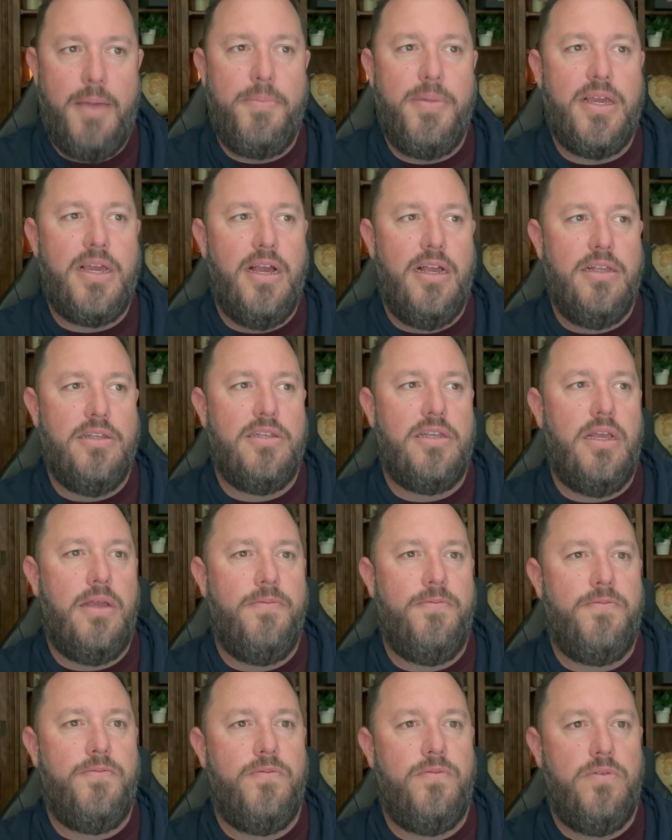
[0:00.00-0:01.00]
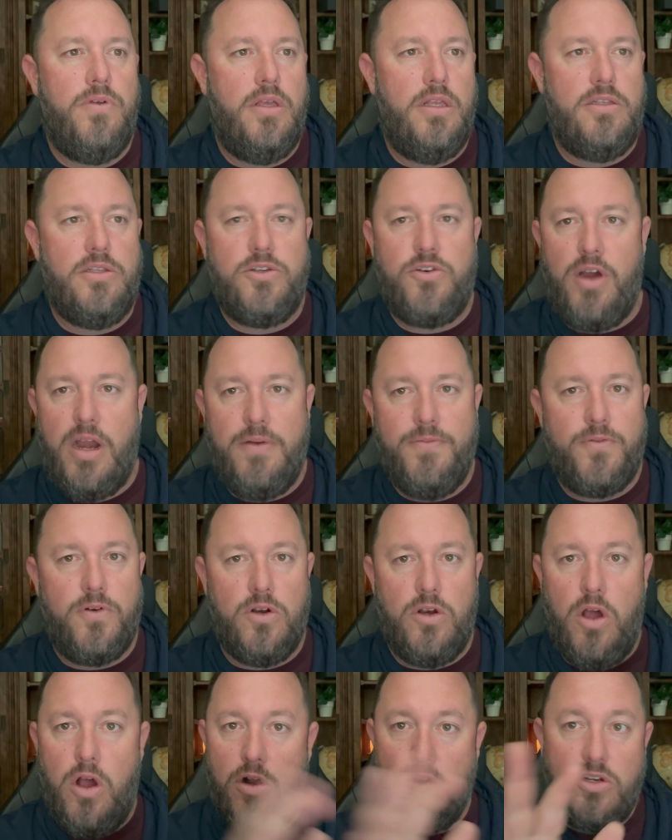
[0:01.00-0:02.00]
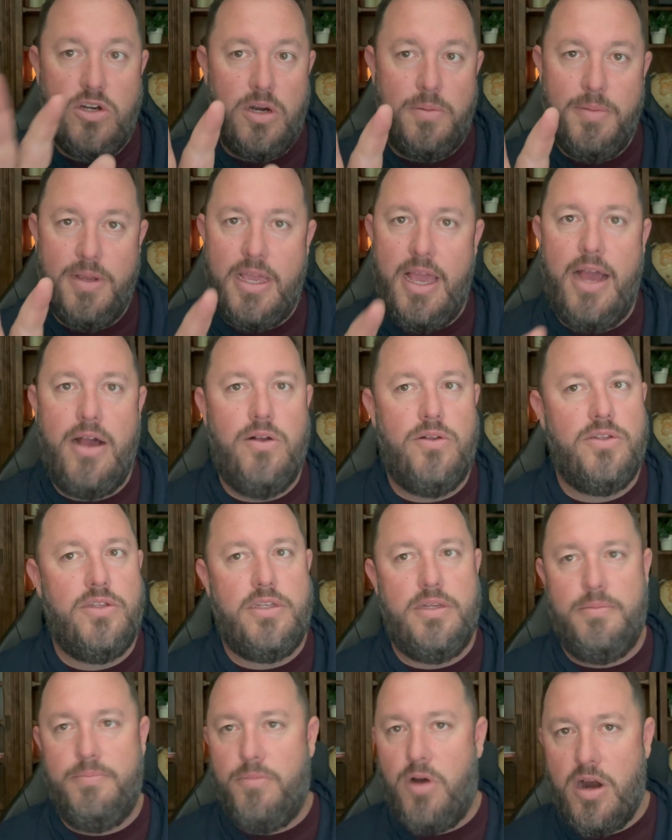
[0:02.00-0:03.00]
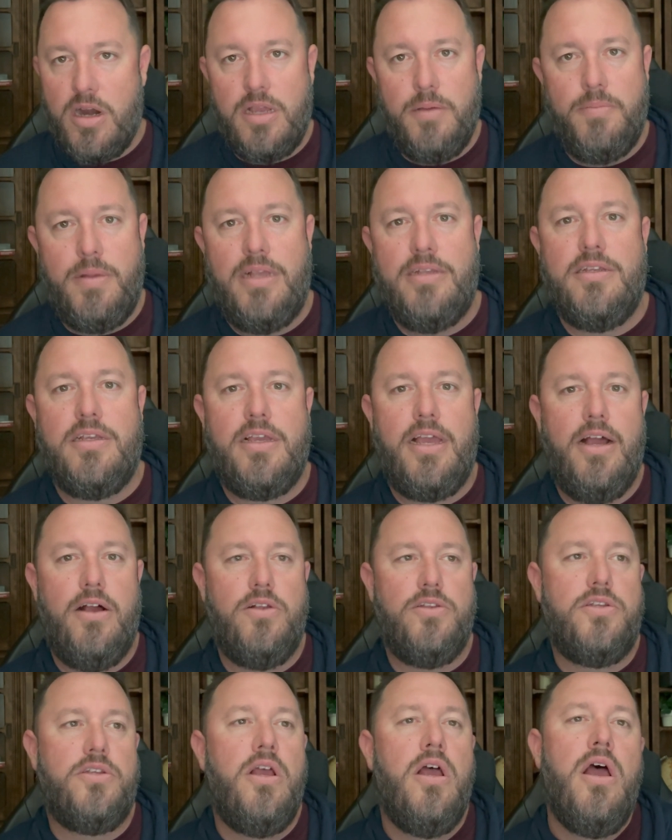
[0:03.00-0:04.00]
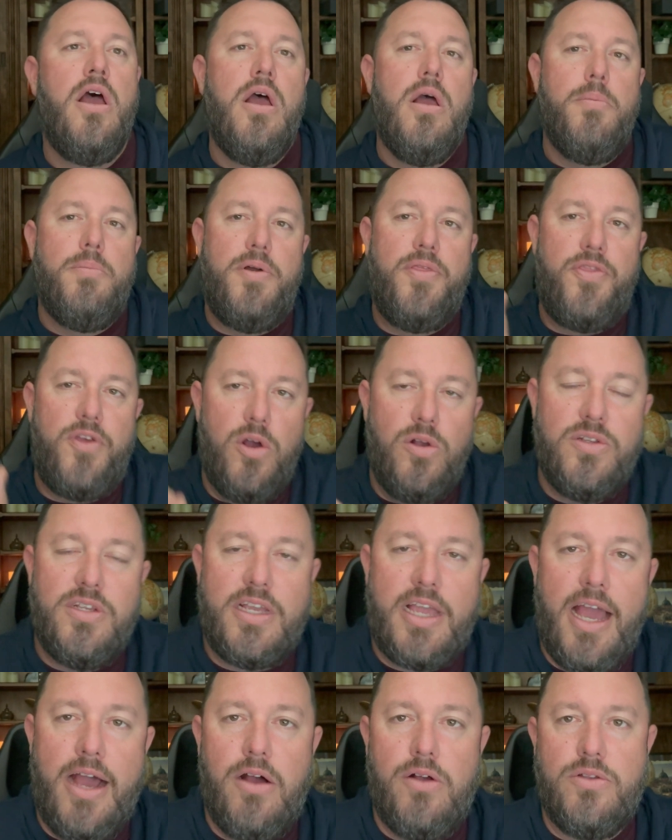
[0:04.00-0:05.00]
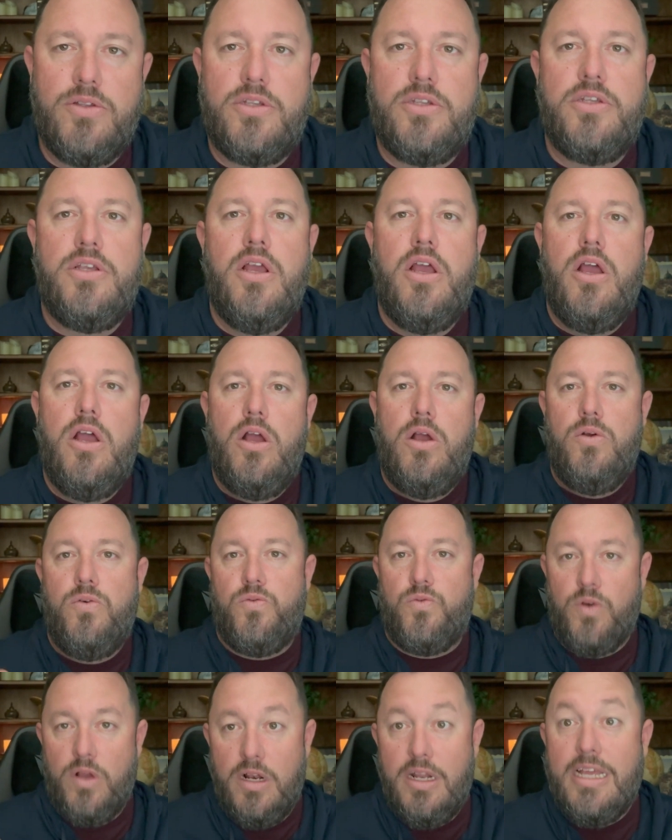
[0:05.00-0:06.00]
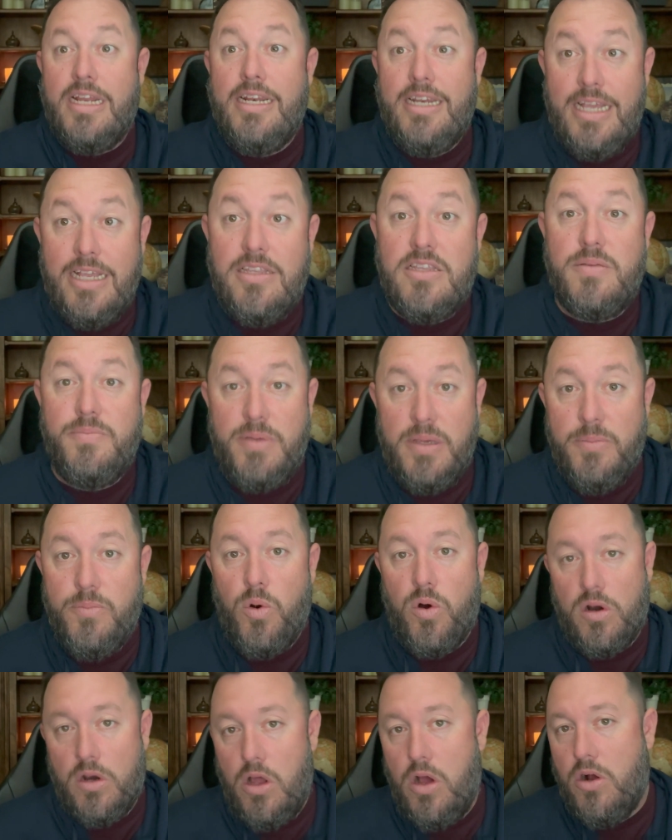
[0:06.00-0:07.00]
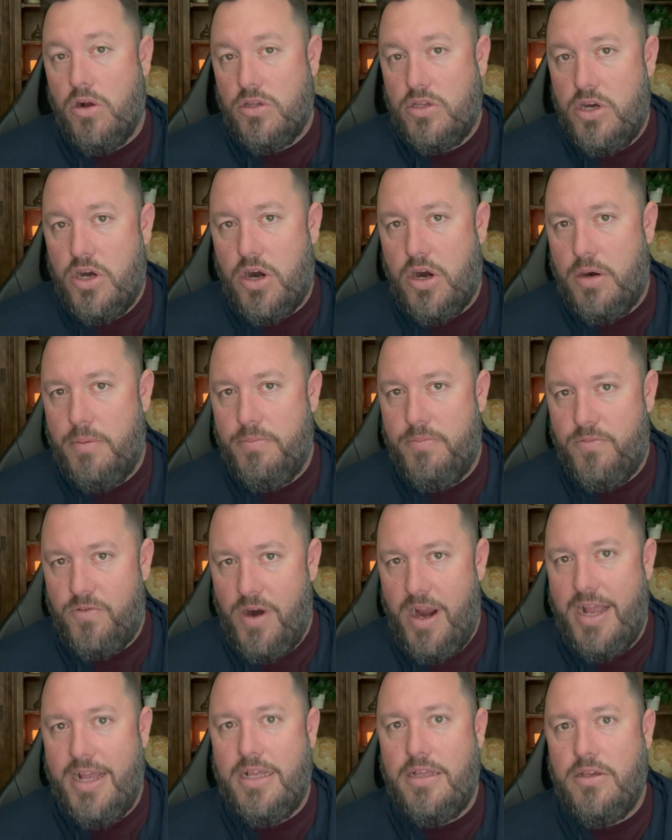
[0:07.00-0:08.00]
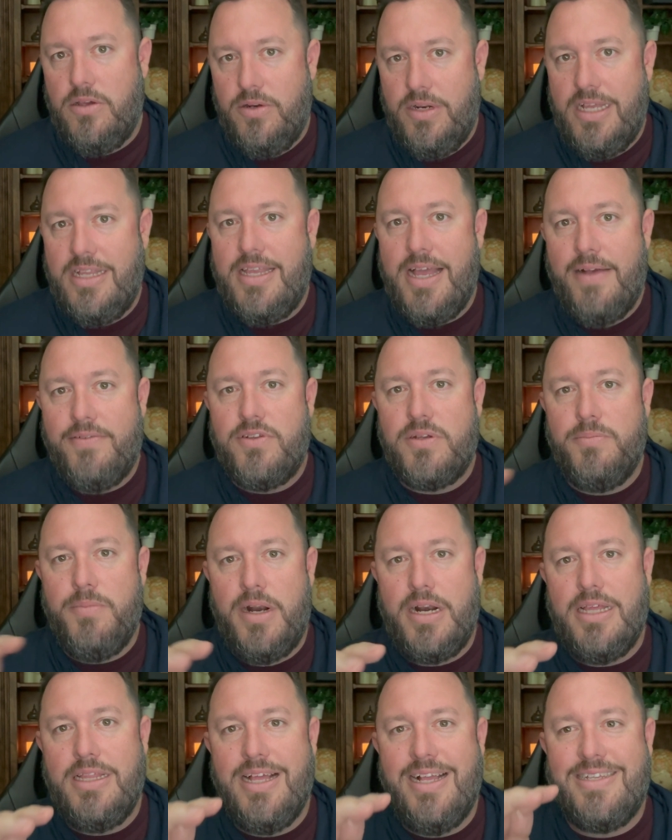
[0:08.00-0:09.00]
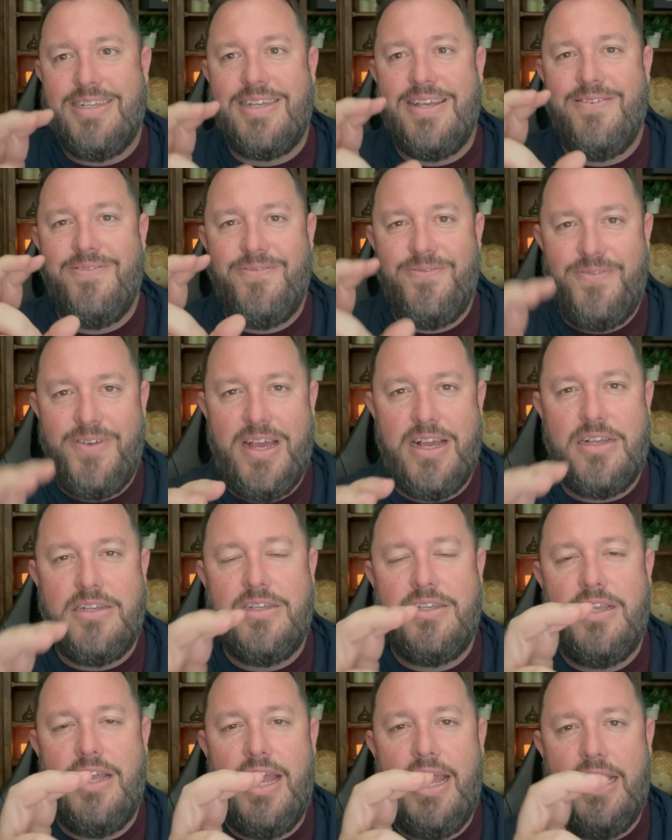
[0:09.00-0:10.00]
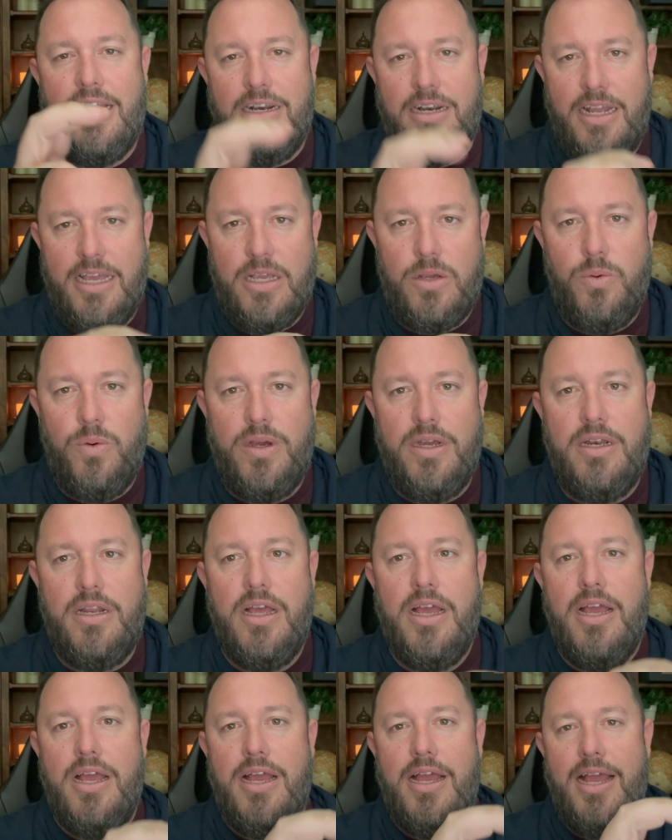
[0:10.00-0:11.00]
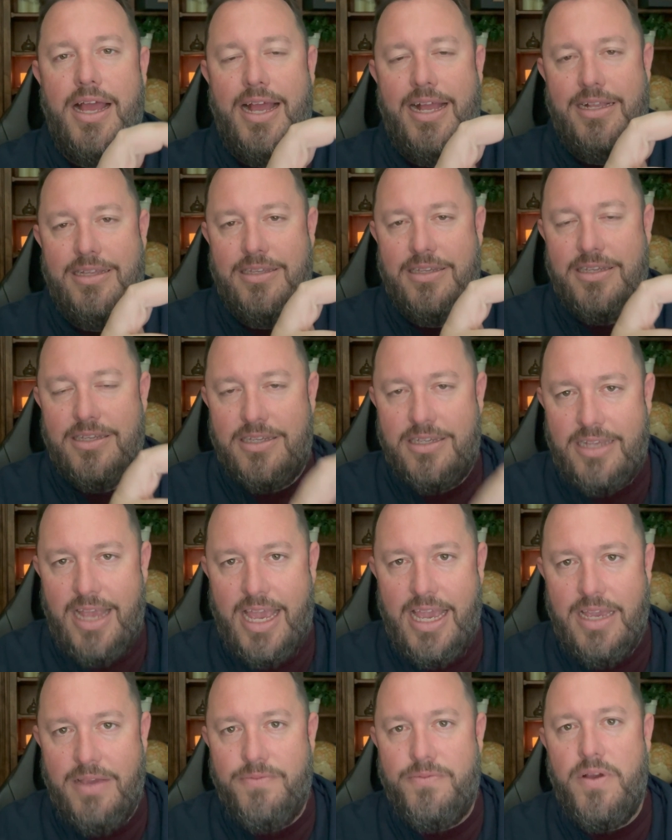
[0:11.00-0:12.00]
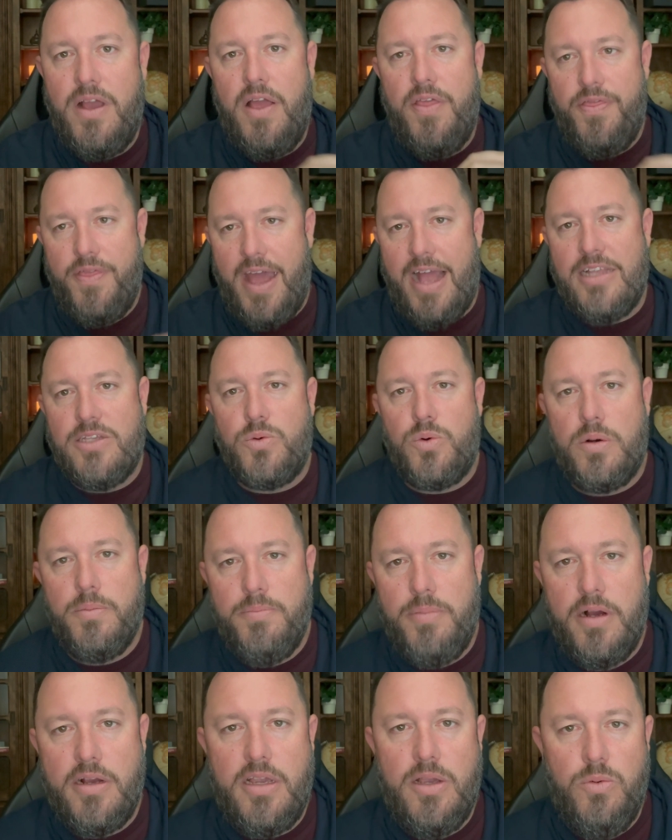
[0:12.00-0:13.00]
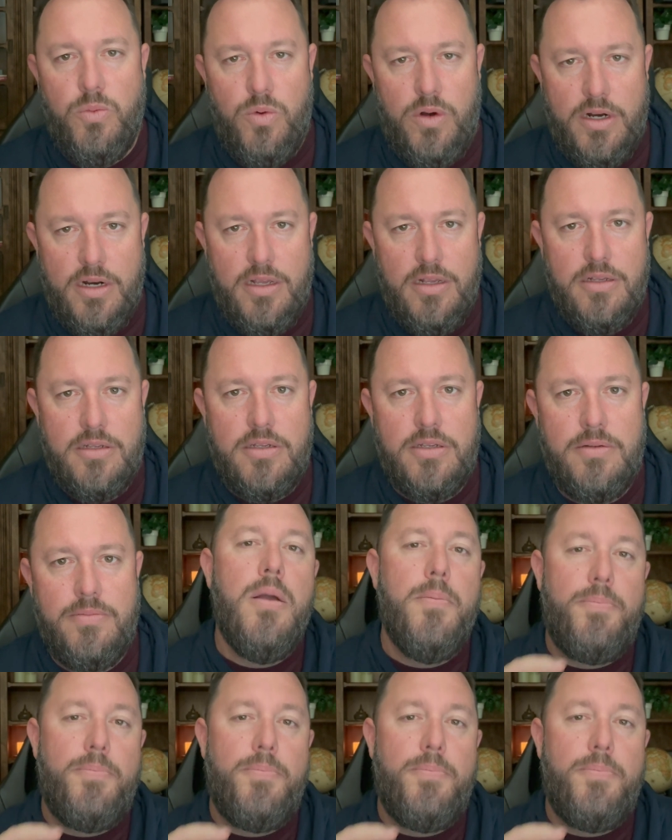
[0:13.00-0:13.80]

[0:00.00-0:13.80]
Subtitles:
Because if it's great for long-term accounts and market-based accounts, but those accounts really need to be more long-term, right? You need to have some money that's fixed and liquid and safe, and that's where bucket 1 is.